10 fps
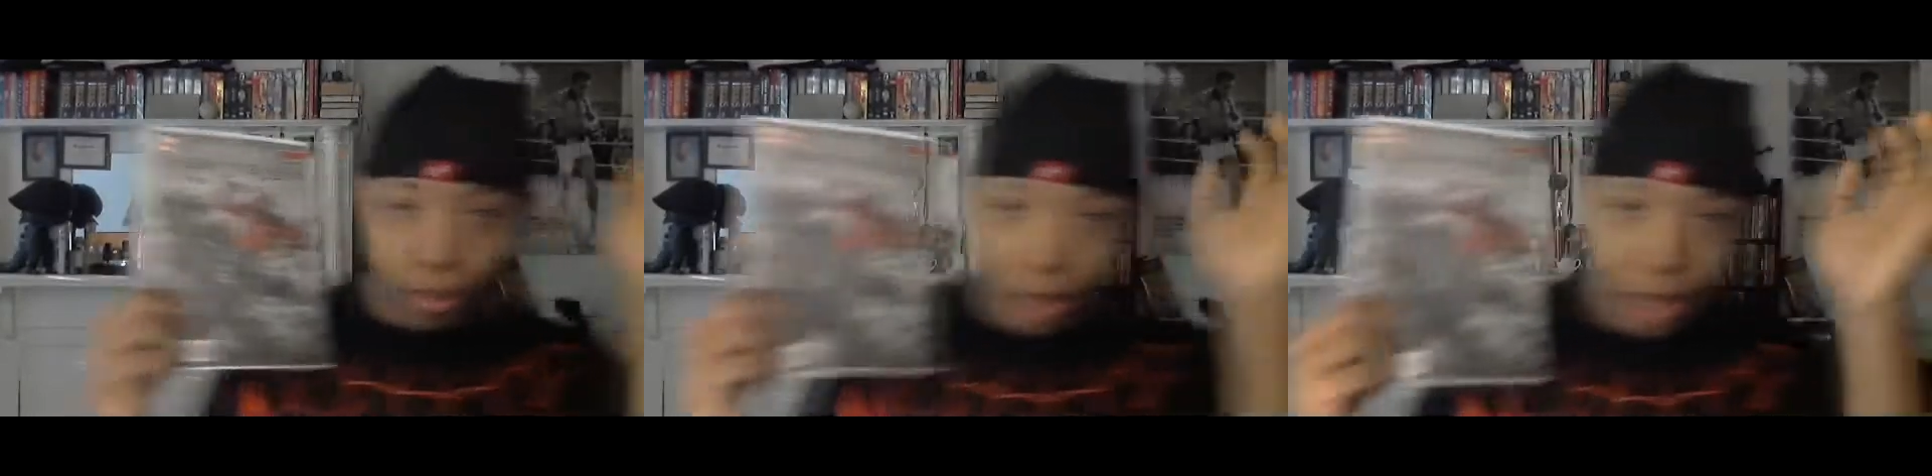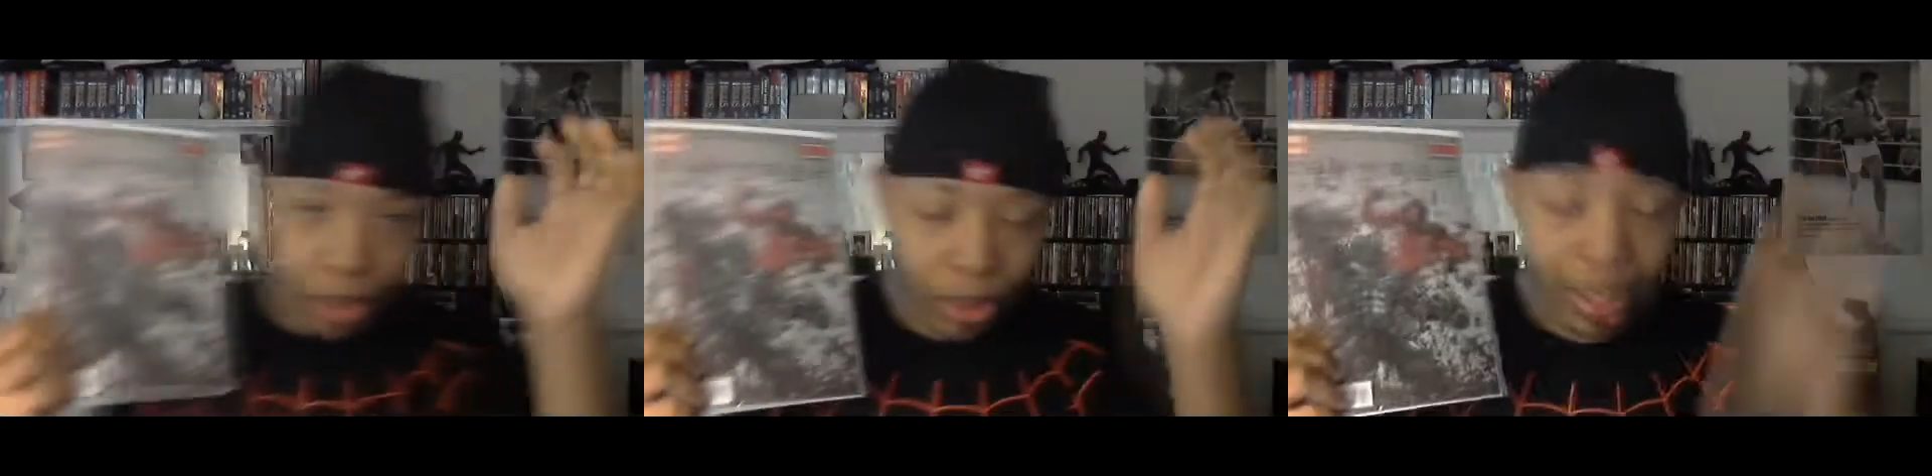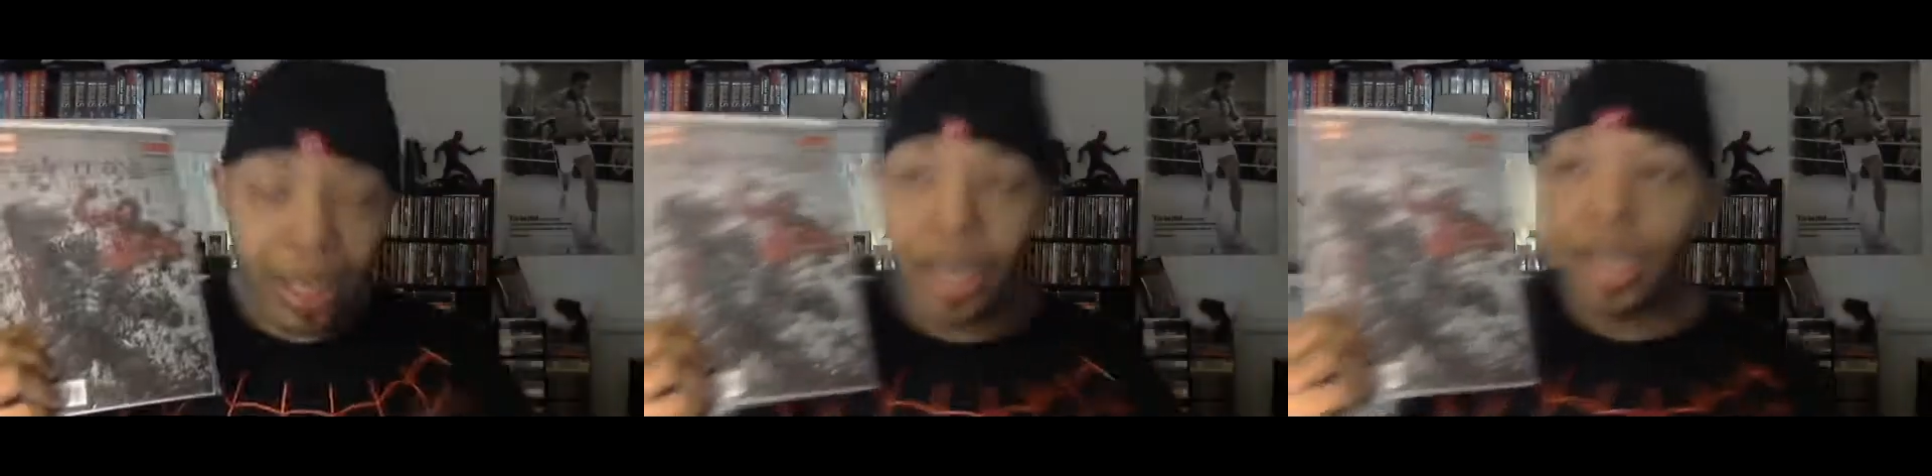in his.
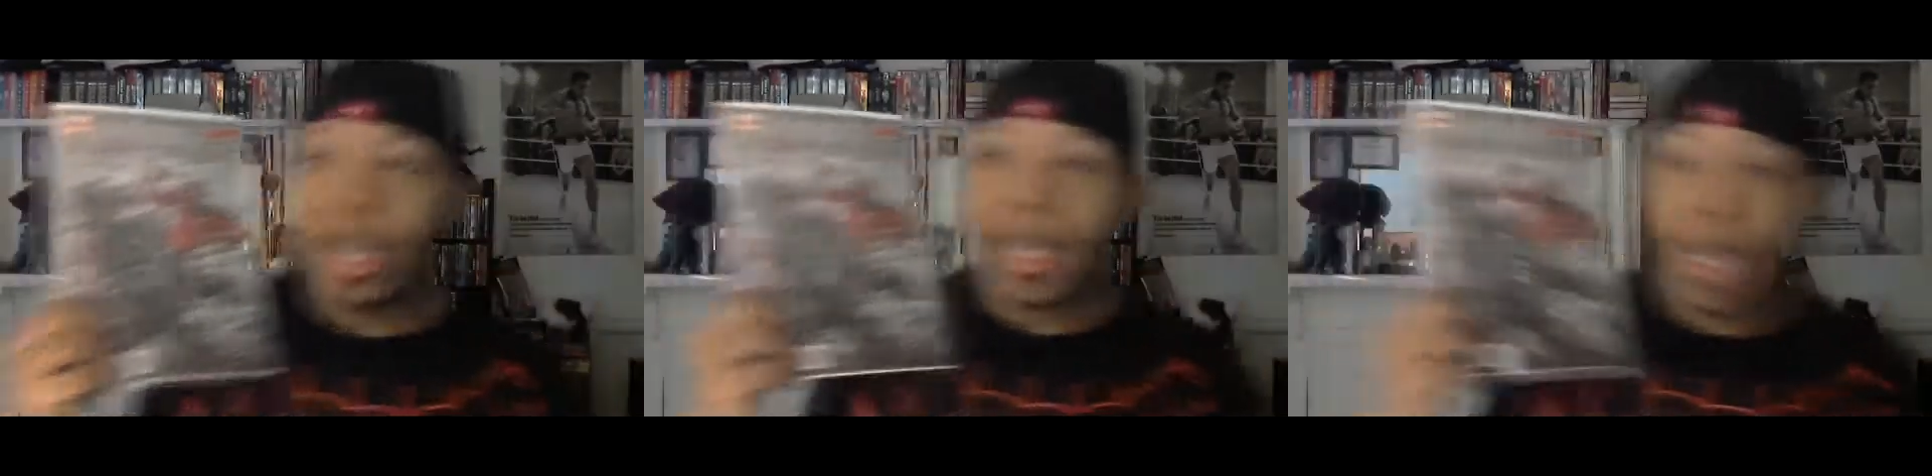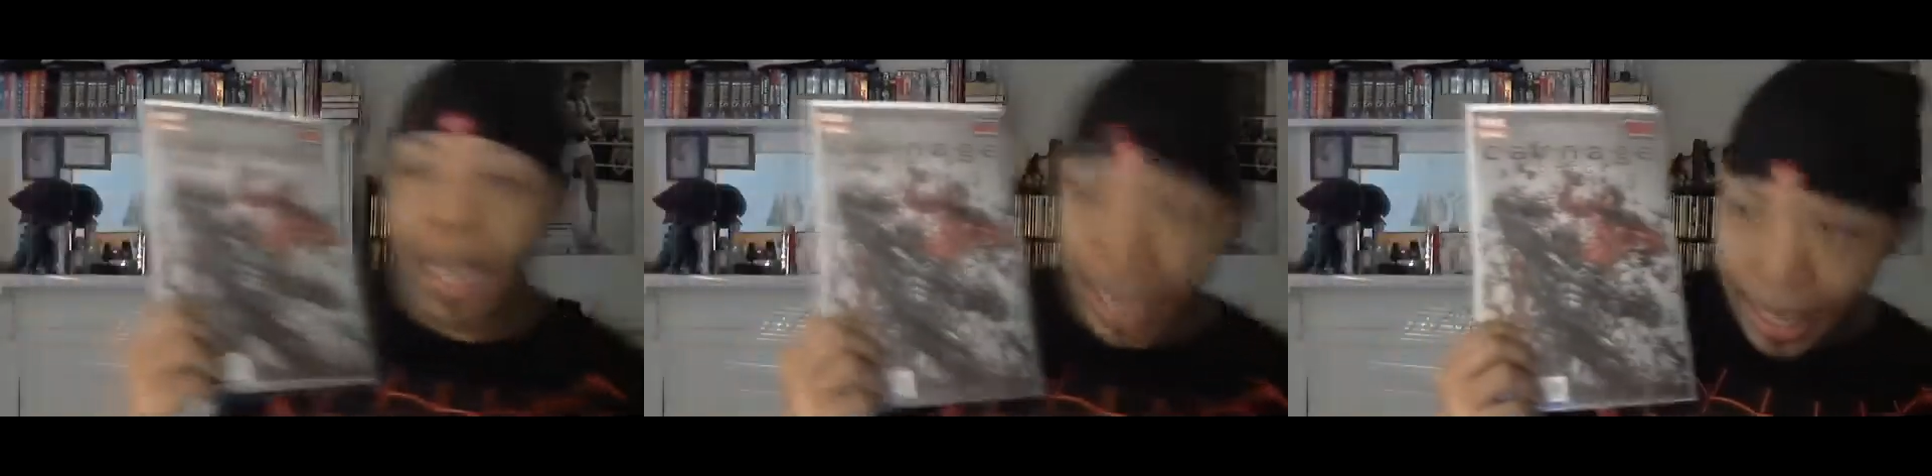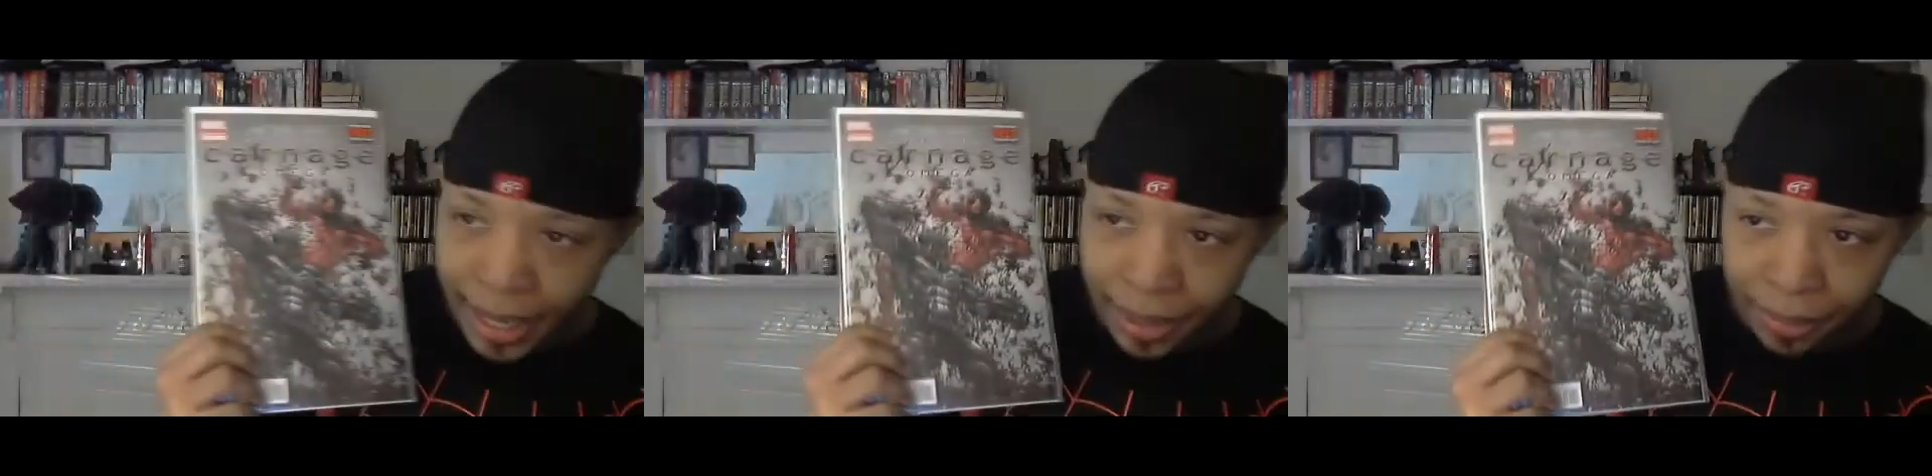
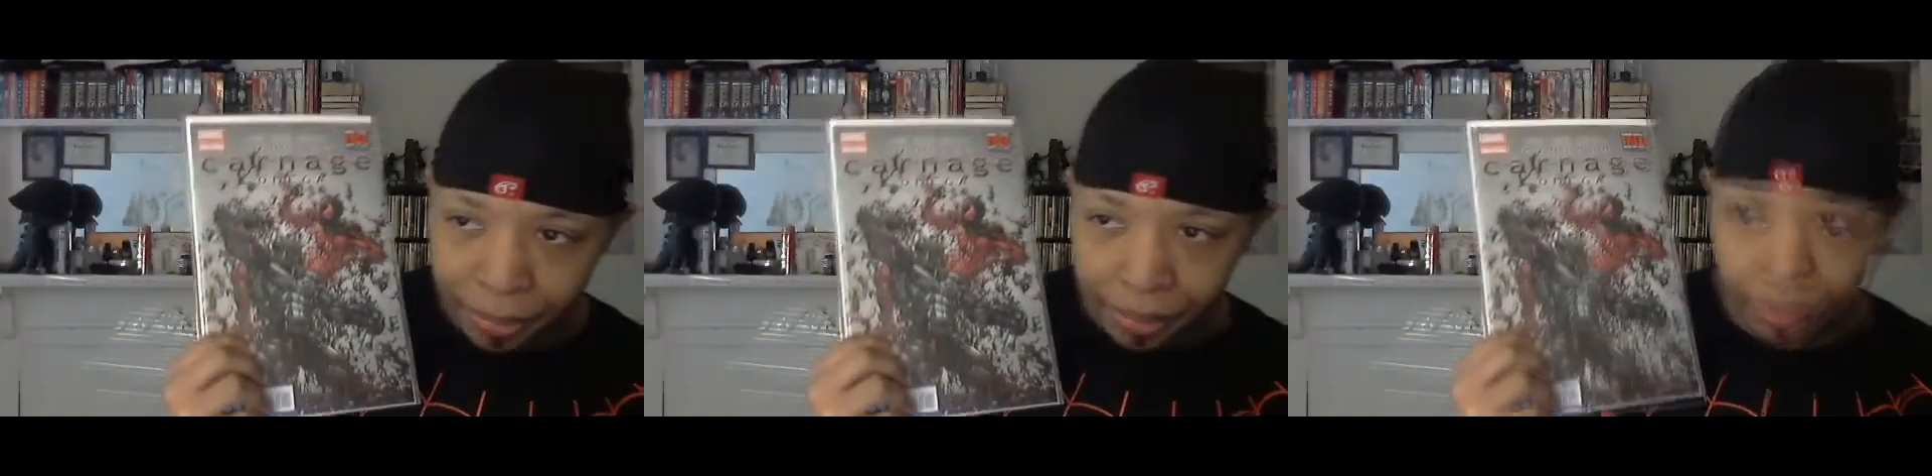Kaine